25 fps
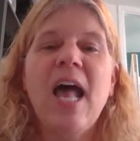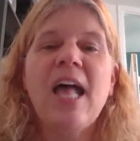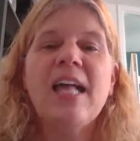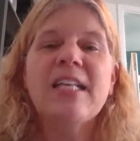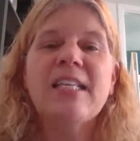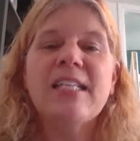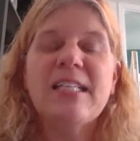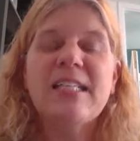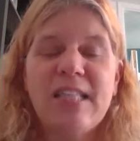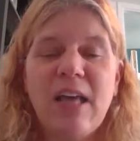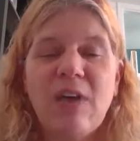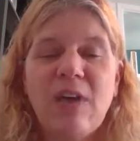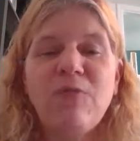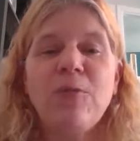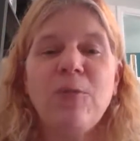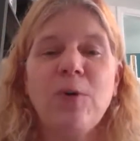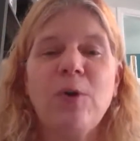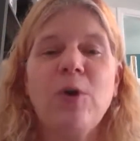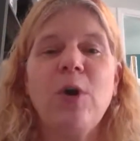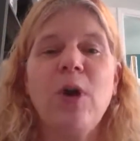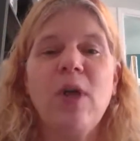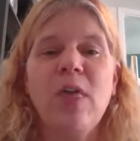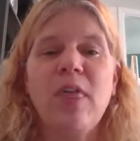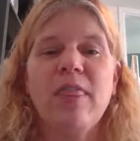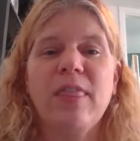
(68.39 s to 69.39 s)

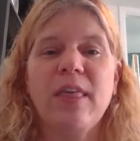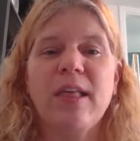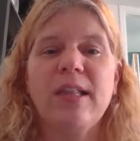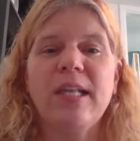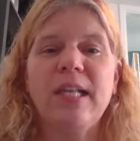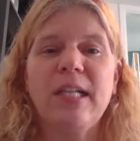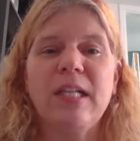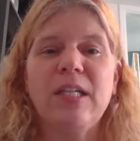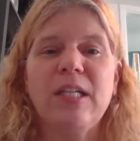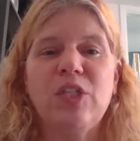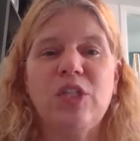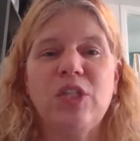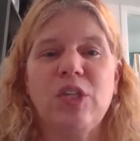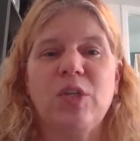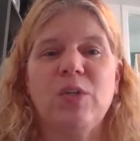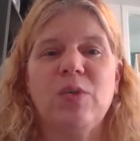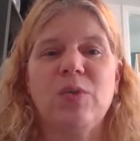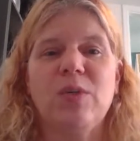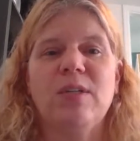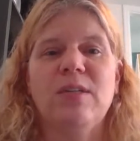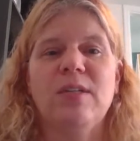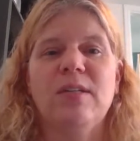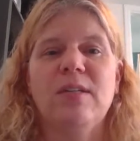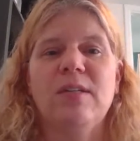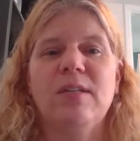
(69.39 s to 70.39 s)
"Suffer the little
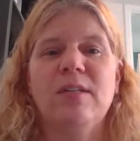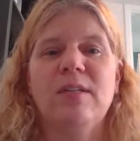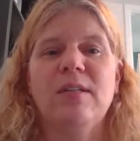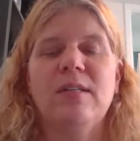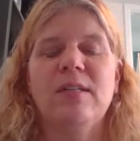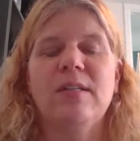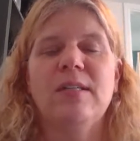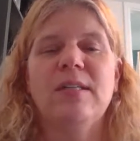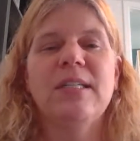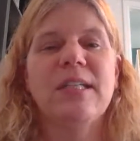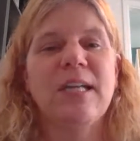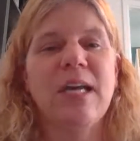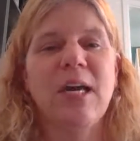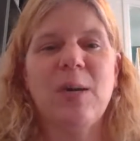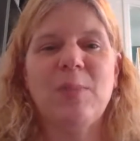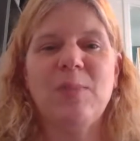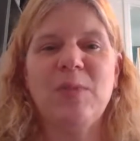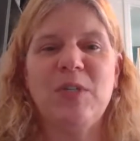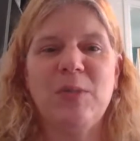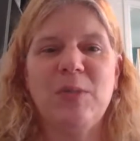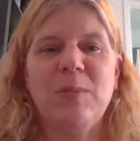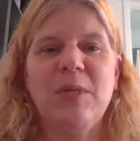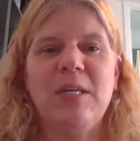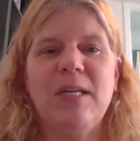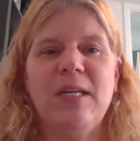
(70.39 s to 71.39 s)
children to come
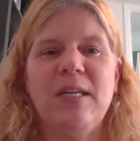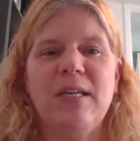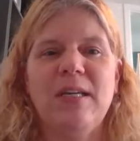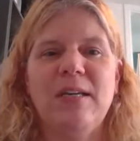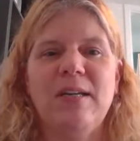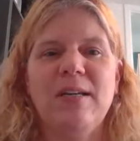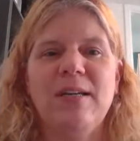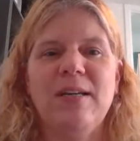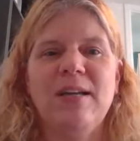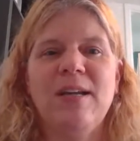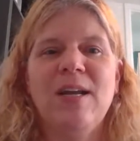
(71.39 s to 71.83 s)
to me."